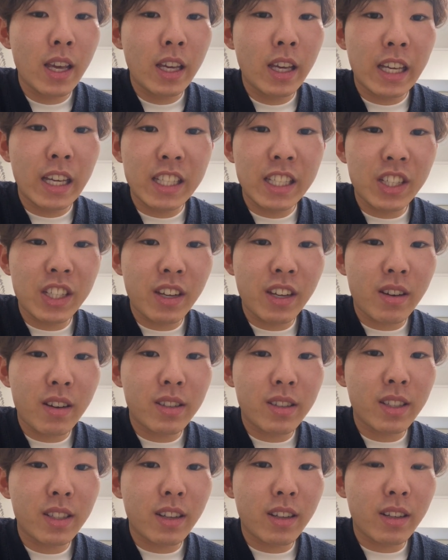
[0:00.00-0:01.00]

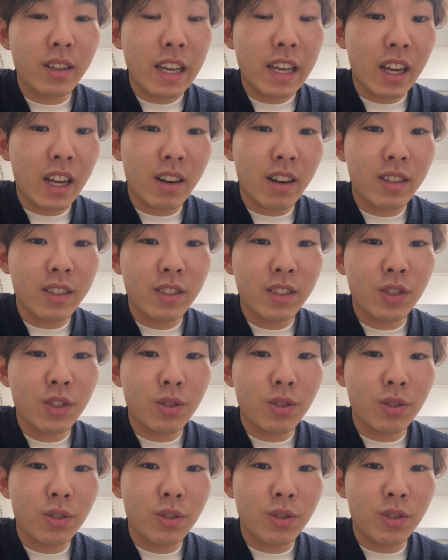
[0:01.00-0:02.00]
Engineers are encouraged
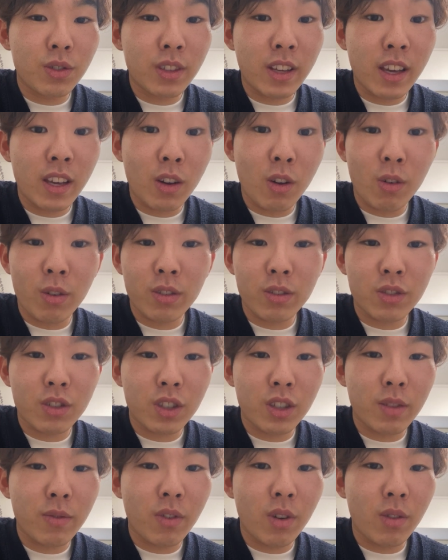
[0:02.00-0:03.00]
to take
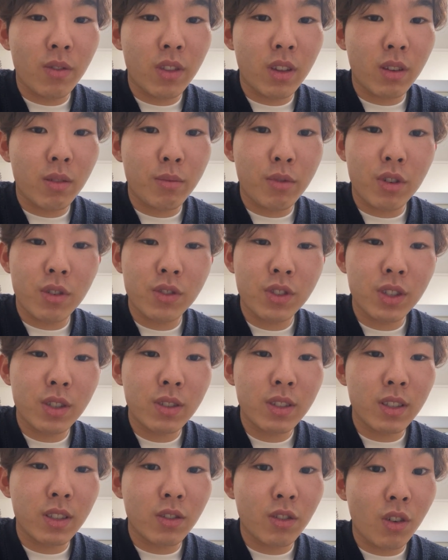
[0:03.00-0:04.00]
ownership of their
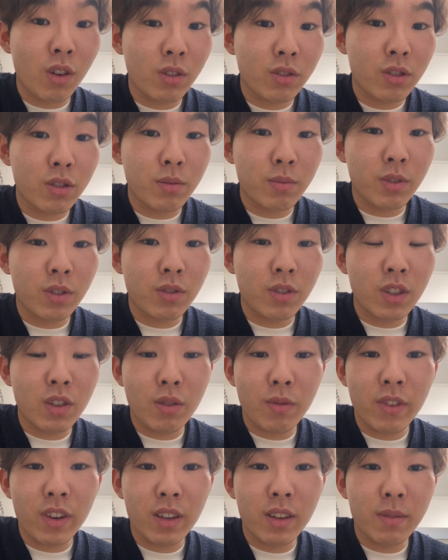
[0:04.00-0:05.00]
projects and contribute
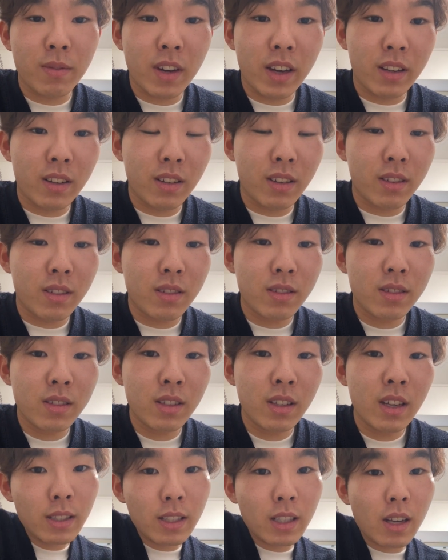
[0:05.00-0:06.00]
innovative ideas.
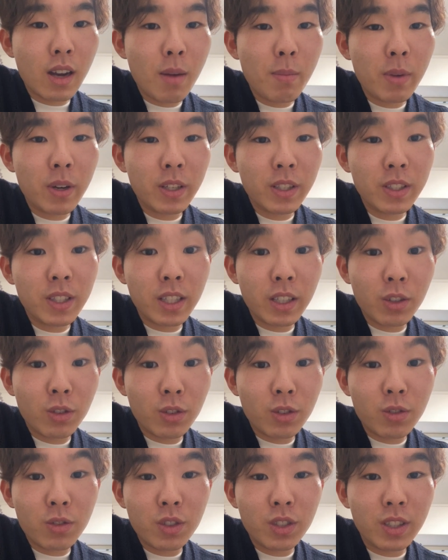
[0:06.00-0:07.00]
The company's
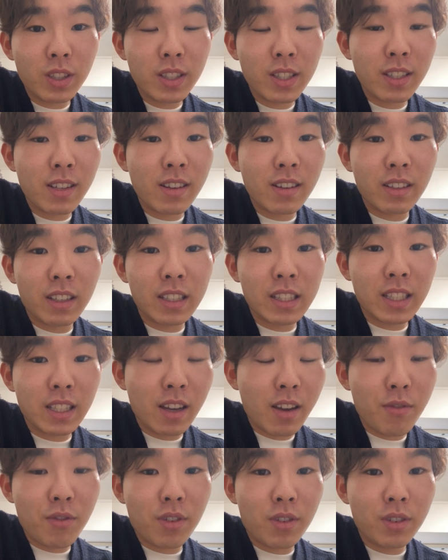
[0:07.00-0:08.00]
technology stack is
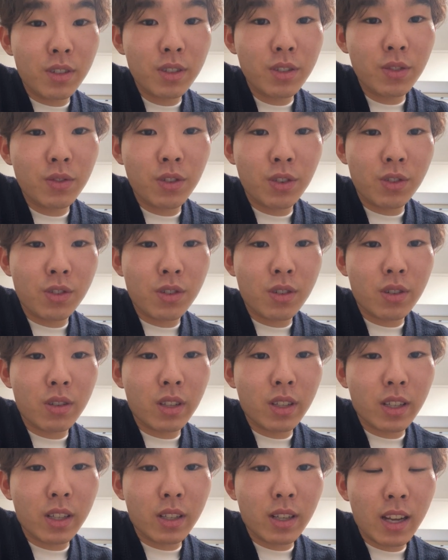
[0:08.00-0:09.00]
diverse,
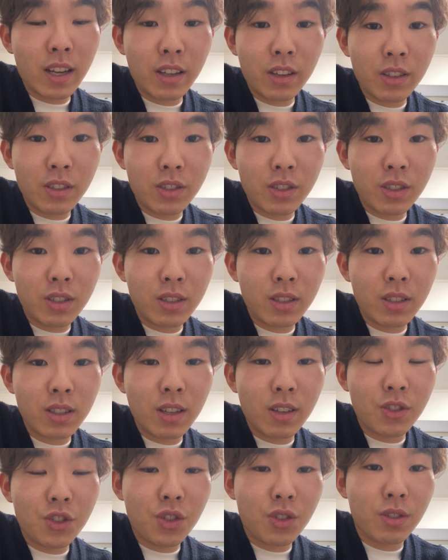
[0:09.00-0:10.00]
featuring languages
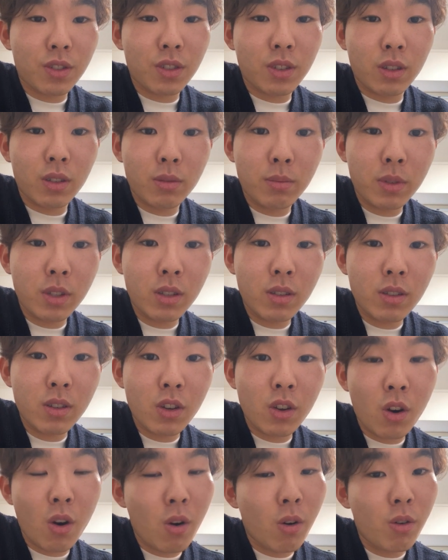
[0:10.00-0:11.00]
such as Ruby,
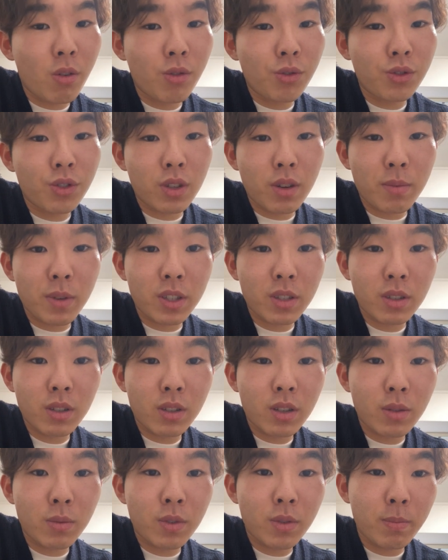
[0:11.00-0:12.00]
Go,
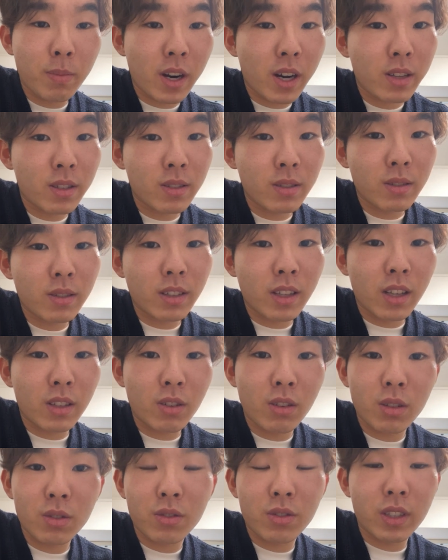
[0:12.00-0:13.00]
JavaScript, Python, and
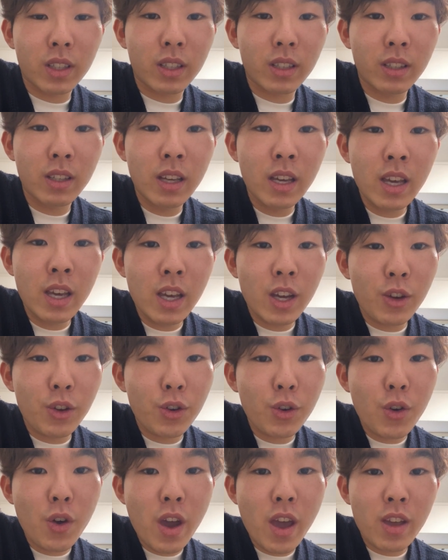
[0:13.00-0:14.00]
Kotlin. If
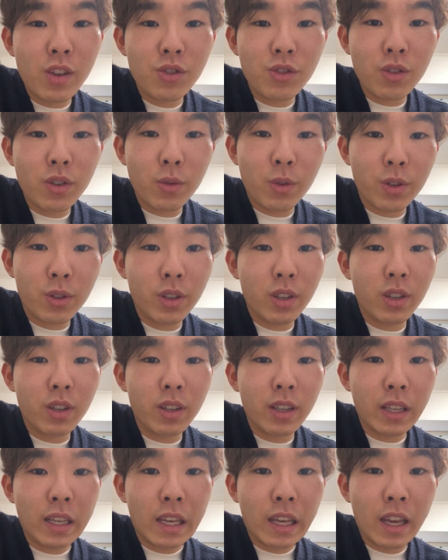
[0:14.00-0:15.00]
you enjoy working
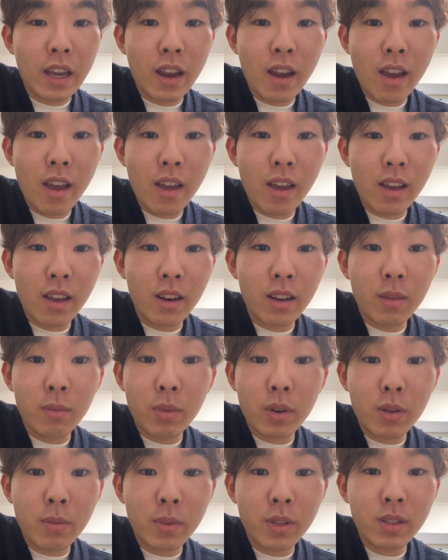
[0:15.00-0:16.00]
in an
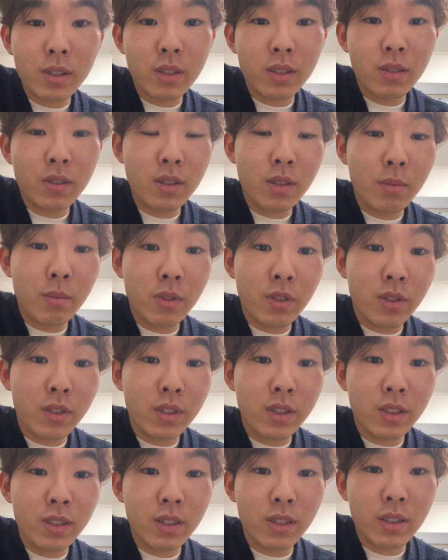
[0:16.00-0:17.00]
environment that
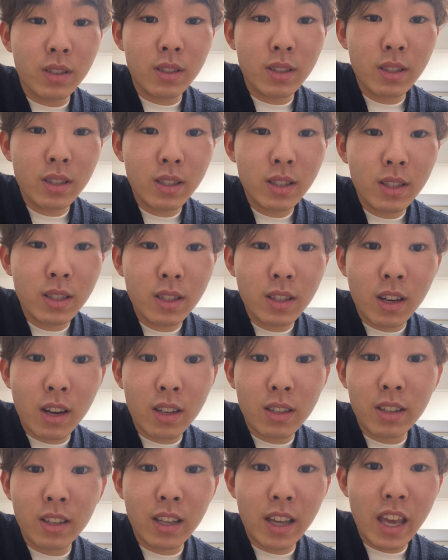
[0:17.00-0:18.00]
embraces
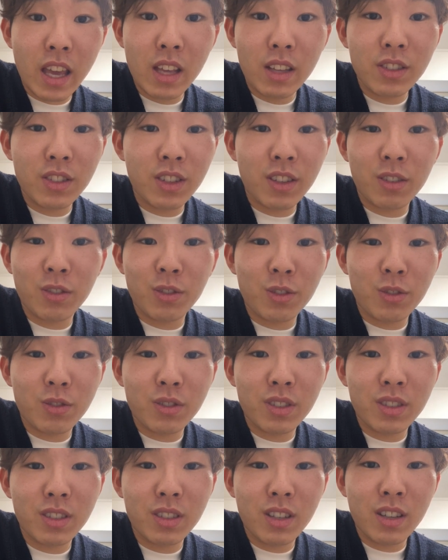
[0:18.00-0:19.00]
cutting-edge
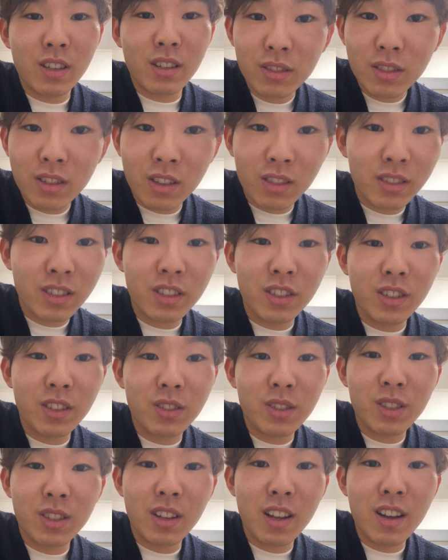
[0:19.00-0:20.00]
technology and
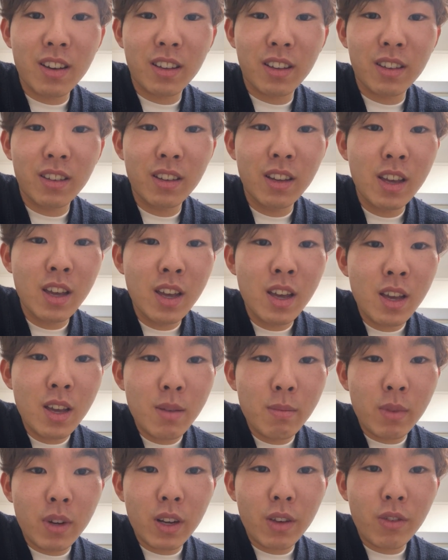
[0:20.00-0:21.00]
continuous learning,
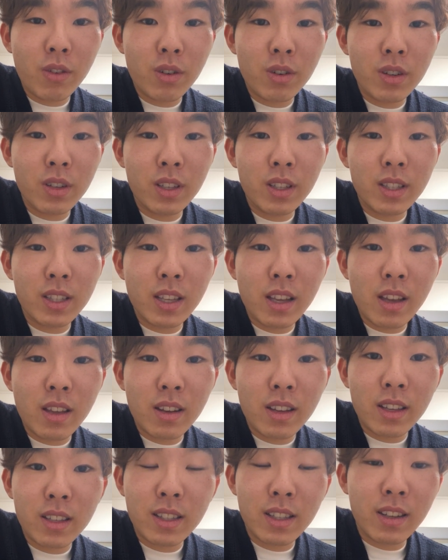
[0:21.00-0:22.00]
MoneyForward is an
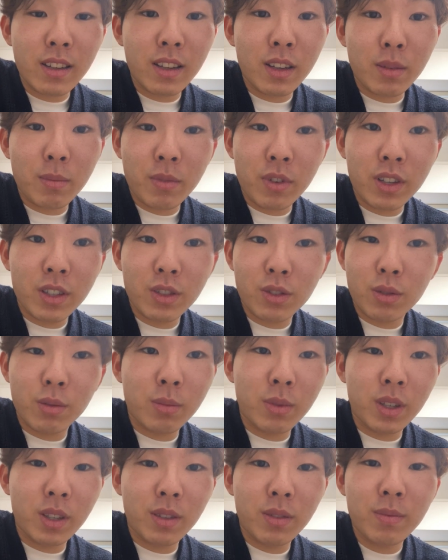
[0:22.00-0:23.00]
exciting place to
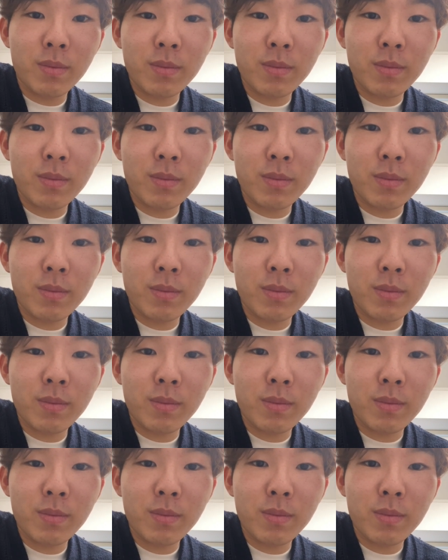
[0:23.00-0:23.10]
be.